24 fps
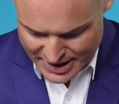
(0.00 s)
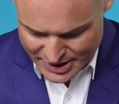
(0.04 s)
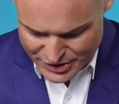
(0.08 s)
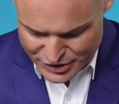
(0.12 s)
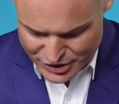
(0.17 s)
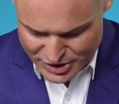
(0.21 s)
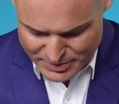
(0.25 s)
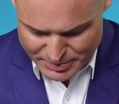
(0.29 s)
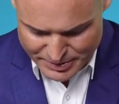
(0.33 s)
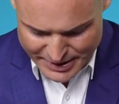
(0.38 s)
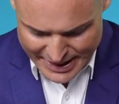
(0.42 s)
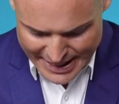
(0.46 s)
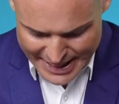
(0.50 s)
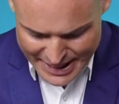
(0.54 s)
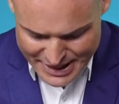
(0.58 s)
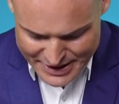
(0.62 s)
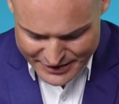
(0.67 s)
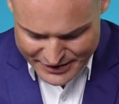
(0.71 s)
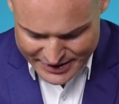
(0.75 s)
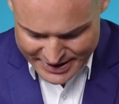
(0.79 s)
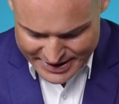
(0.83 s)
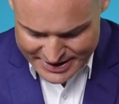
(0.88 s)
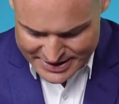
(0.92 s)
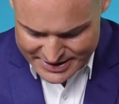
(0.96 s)
You can put
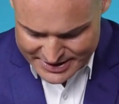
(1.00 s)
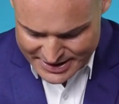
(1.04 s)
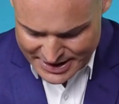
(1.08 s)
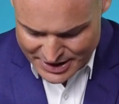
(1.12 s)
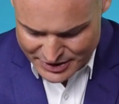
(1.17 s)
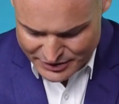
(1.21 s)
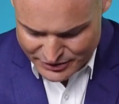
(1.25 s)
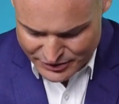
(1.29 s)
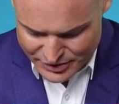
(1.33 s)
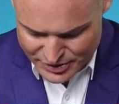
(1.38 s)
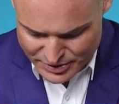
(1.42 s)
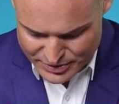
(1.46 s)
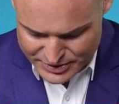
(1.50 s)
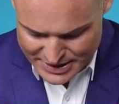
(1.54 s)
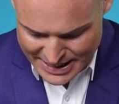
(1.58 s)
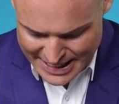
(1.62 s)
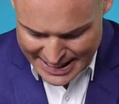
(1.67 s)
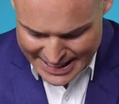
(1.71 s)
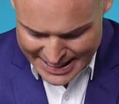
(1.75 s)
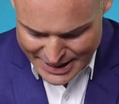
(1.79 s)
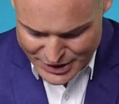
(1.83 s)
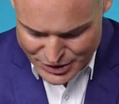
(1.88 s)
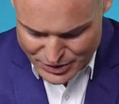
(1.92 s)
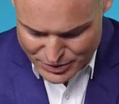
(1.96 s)
anything inside of those.
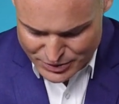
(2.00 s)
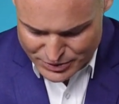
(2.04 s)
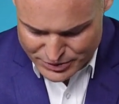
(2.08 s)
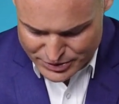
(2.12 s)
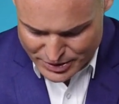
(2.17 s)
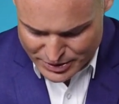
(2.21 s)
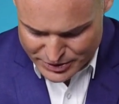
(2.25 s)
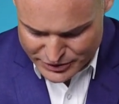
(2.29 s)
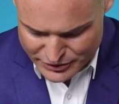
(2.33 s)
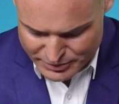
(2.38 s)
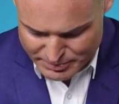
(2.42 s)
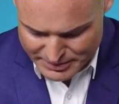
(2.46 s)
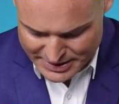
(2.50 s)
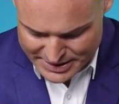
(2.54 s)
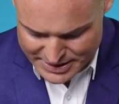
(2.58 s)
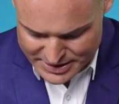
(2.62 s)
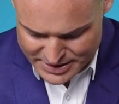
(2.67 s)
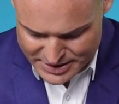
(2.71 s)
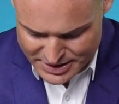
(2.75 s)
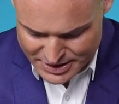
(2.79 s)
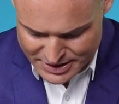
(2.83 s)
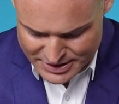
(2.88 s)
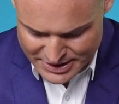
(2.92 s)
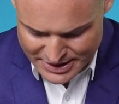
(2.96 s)
I use those for my
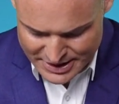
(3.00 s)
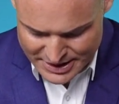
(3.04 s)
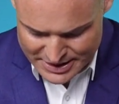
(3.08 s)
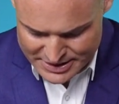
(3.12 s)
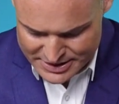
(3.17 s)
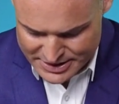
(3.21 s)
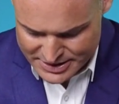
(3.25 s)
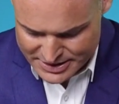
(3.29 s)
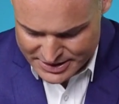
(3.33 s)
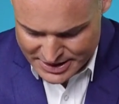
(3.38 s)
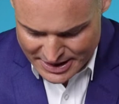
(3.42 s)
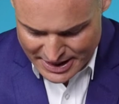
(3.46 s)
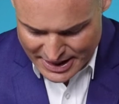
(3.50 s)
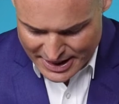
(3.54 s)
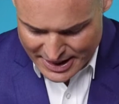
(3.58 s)
sunglasses.